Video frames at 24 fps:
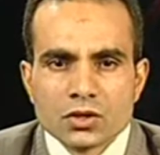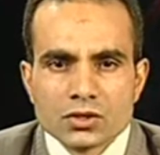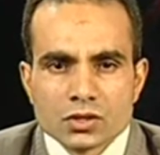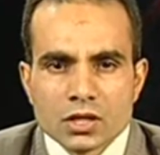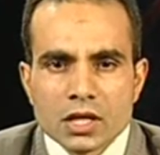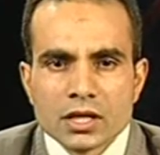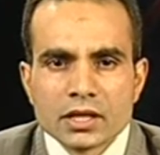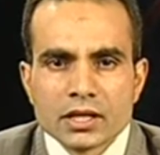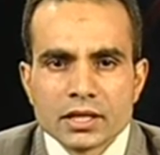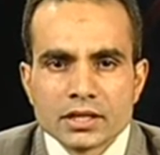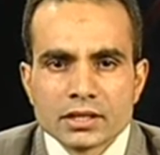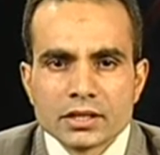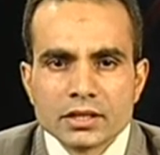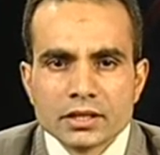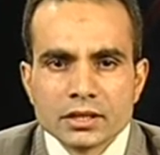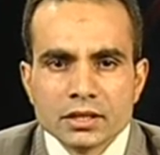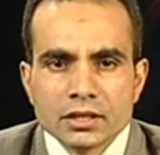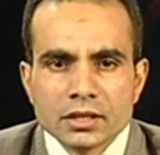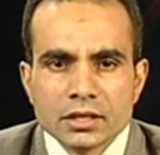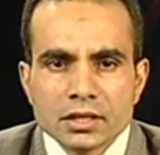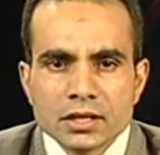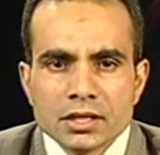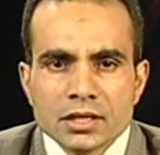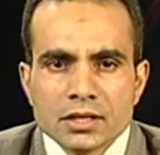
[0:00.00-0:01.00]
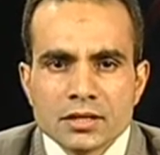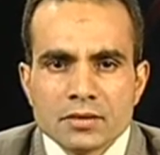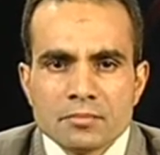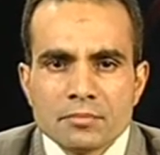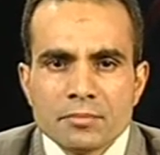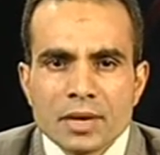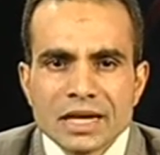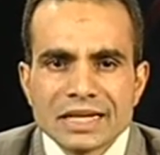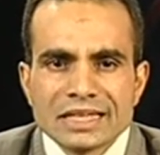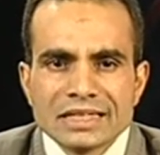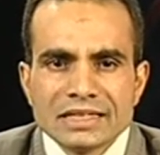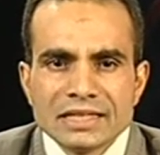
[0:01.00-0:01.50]
targeting,
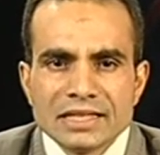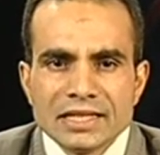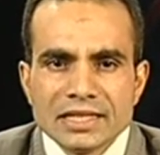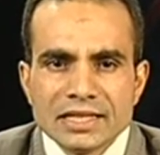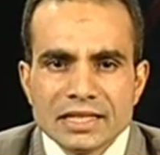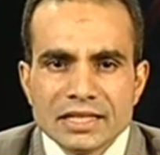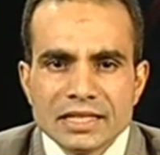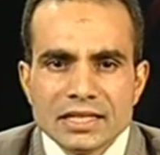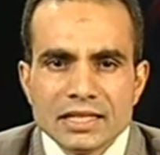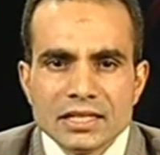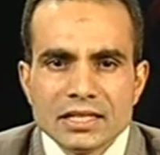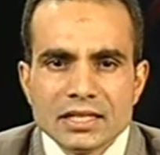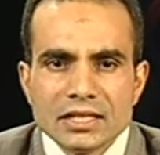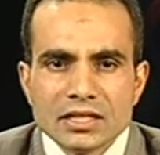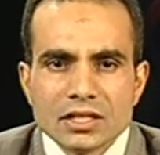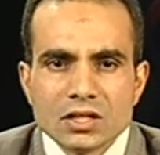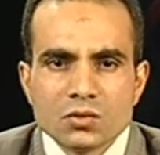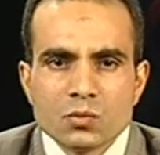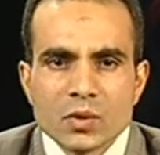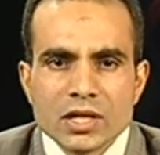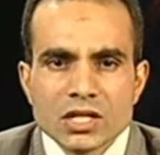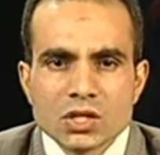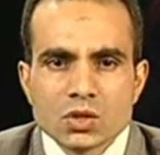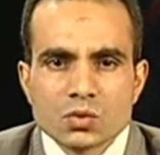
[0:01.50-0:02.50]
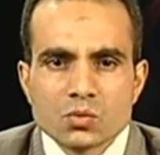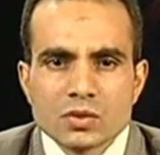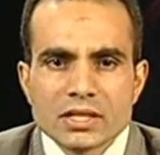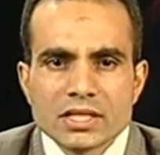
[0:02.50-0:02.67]
but he eventually